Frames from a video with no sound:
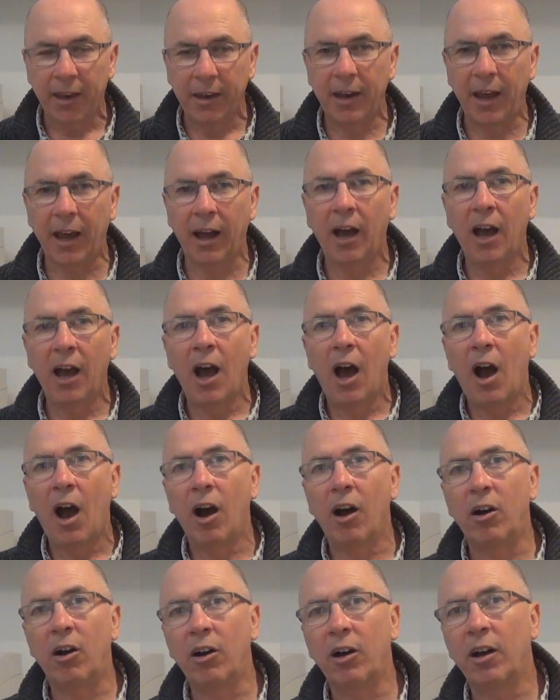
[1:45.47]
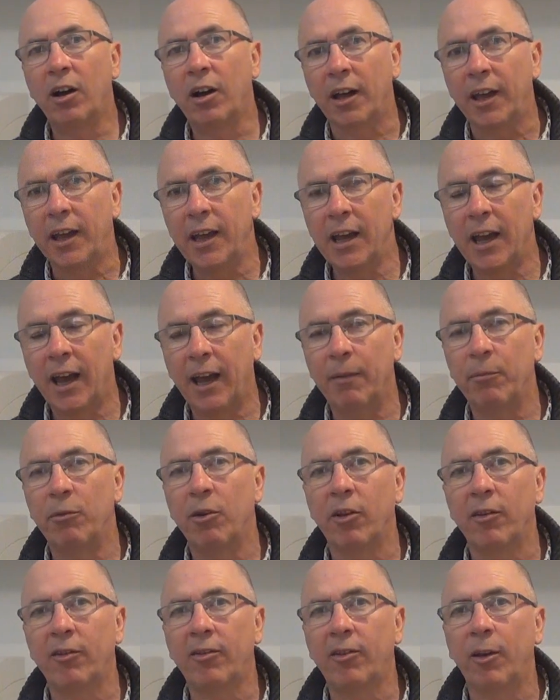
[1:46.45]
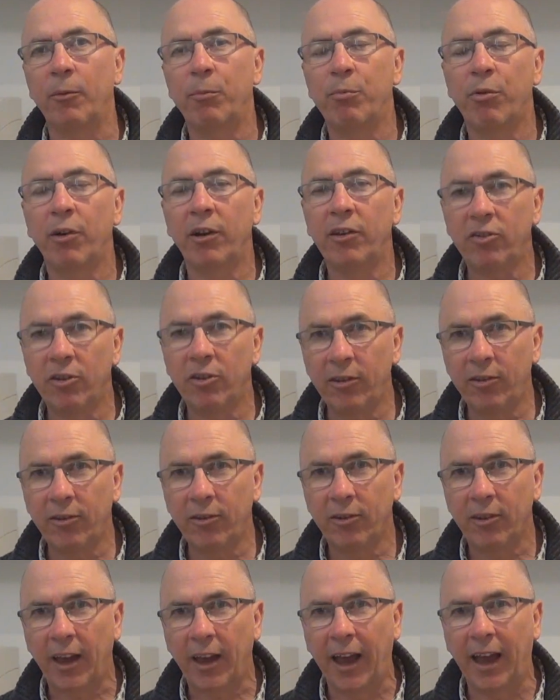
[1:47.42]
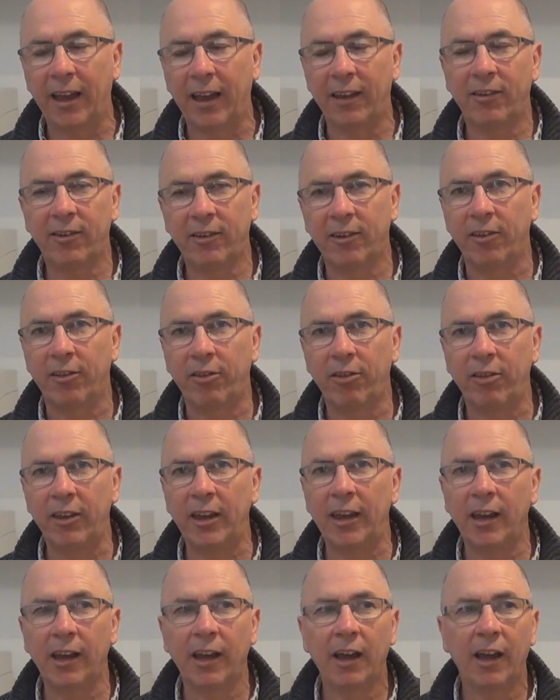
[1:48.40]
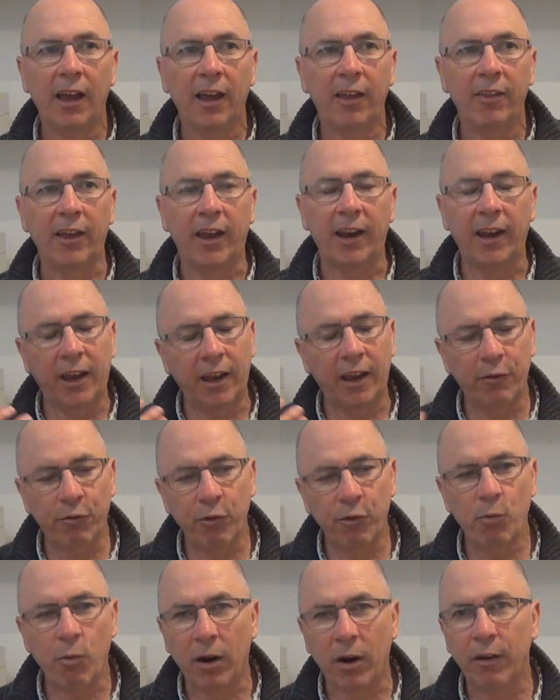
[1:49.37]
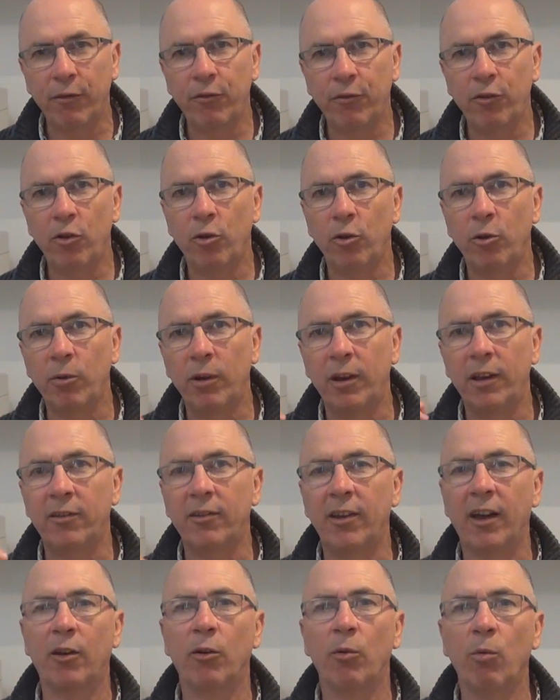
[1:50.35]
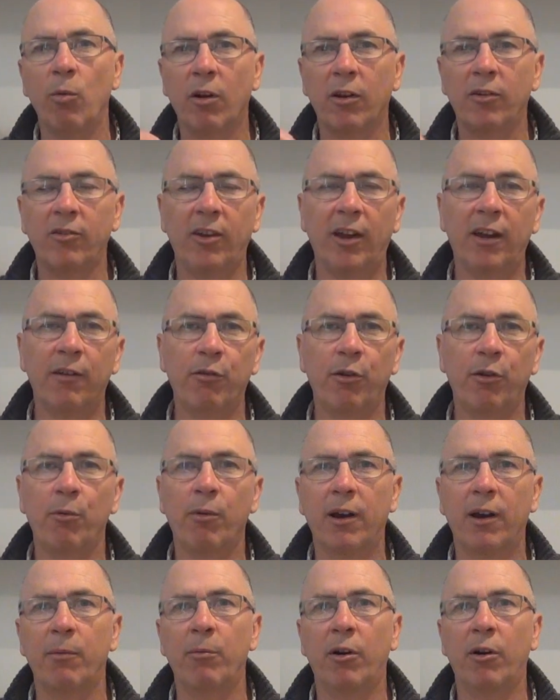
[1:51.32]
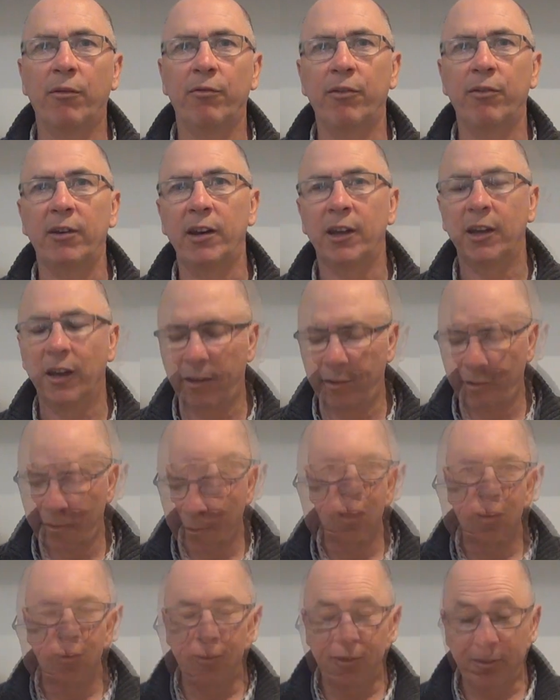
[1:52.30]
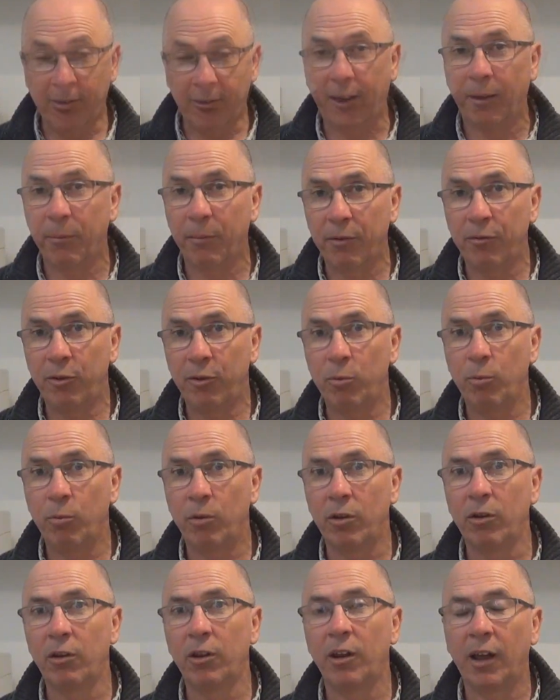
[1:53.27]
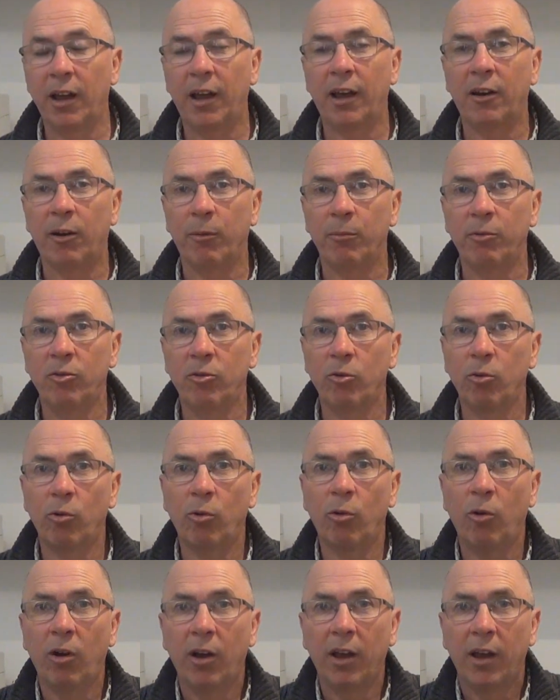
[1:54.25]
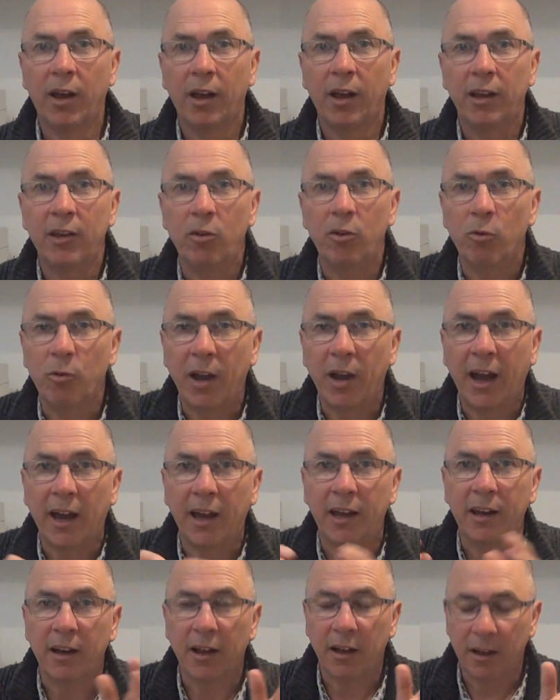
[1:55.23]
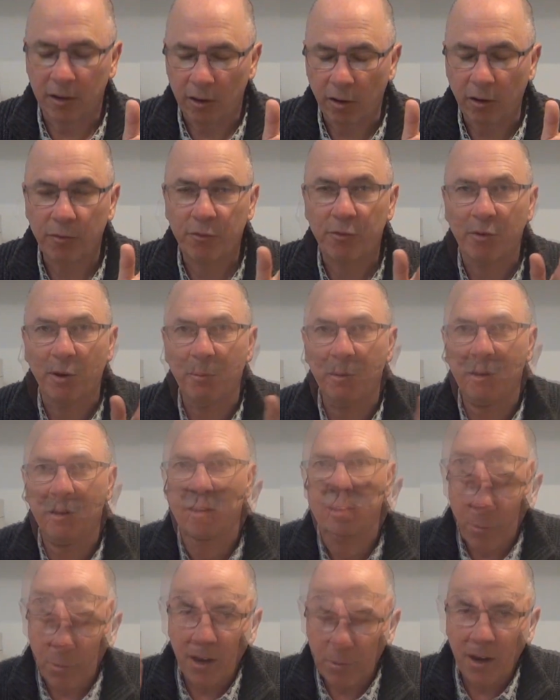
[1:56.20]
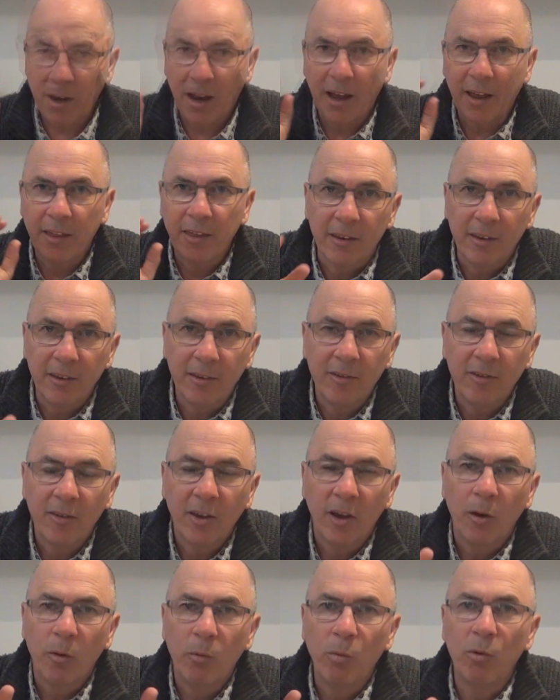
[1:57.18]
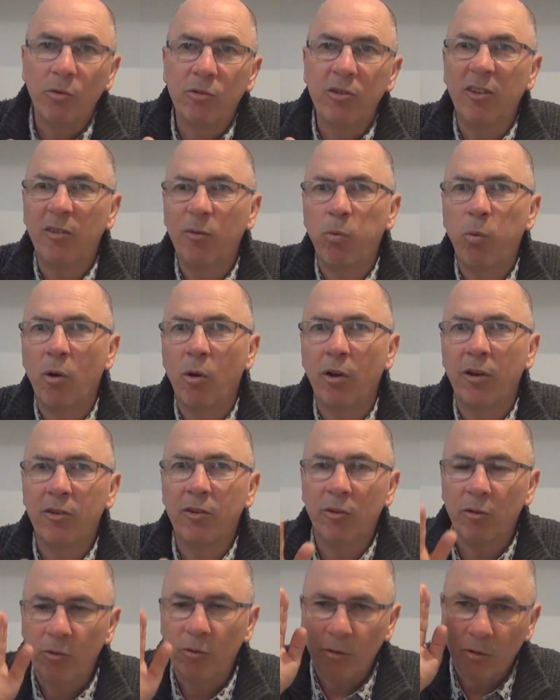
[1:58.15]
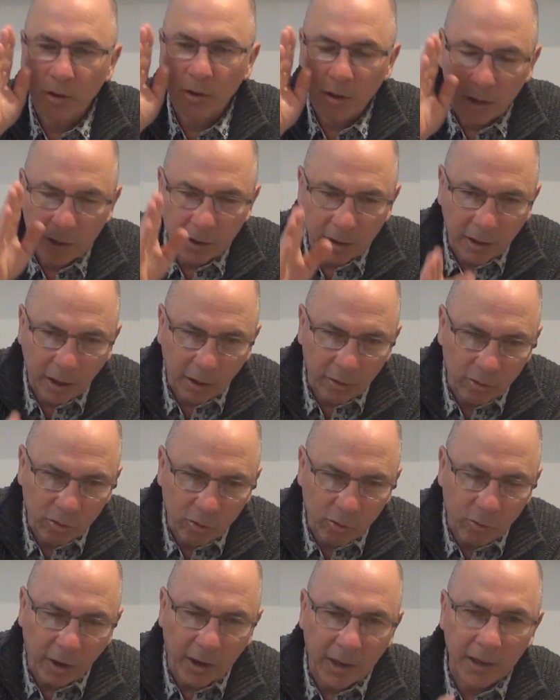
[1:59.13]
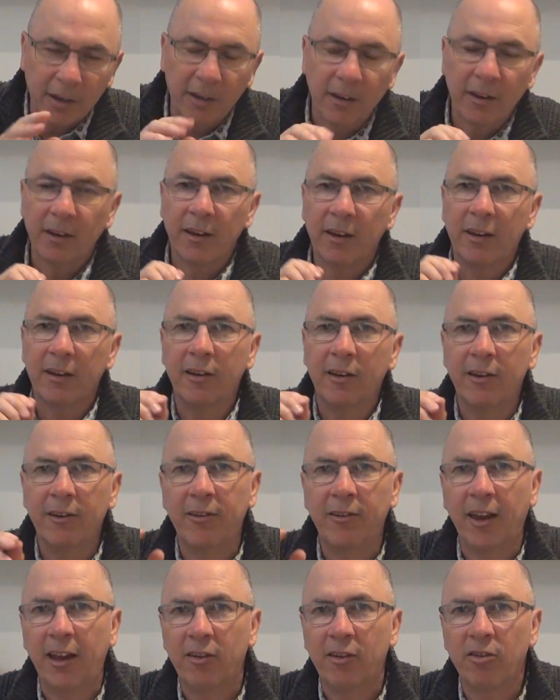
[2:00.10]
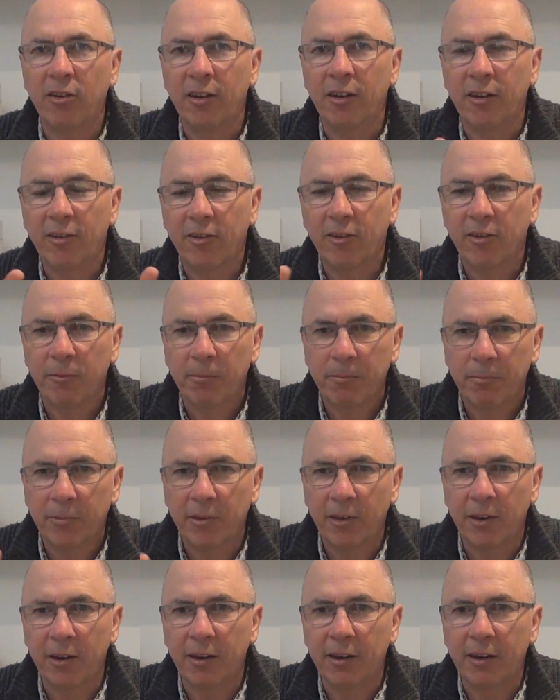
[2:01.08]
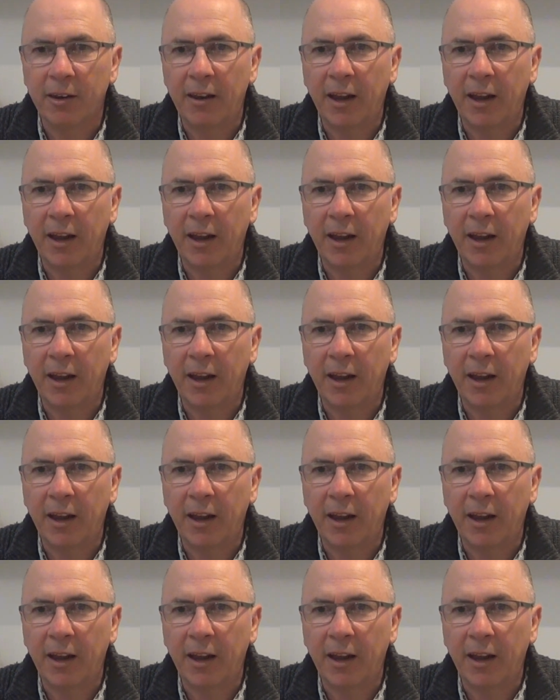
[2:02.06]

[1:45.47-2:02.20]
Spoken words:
Now, I am not so precious as to think that every one of you is going to watch every one of my videos. Some of you will, and I'm sure you'll gain a lot from it, but others will just want to go straight to sections that